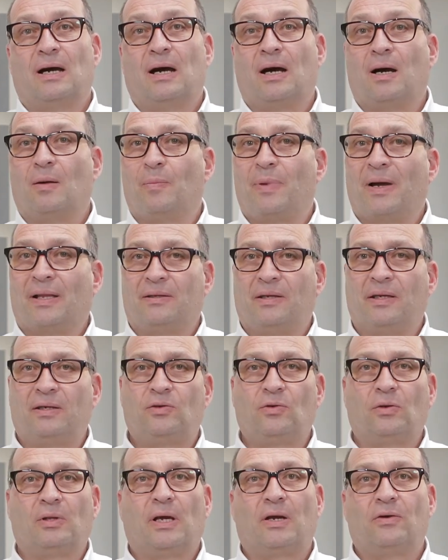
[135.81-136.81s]
are
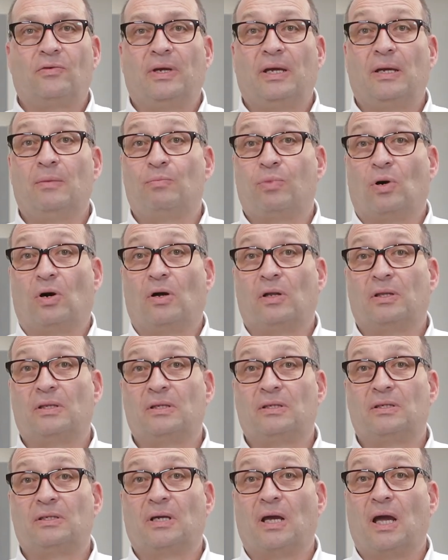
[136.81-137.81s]
particularly
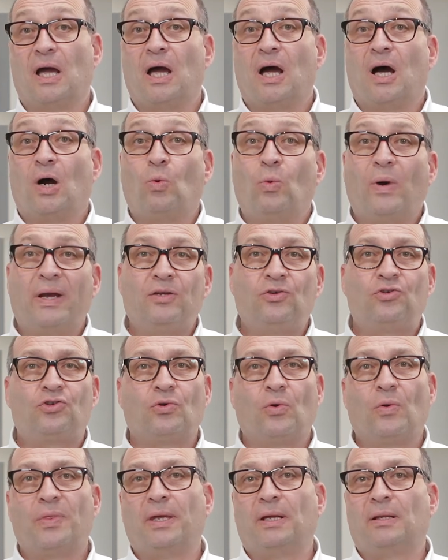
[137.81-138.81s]
important when
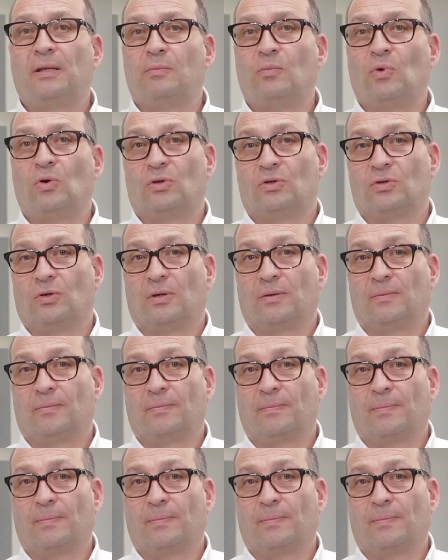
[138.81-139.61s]
choosing the motor.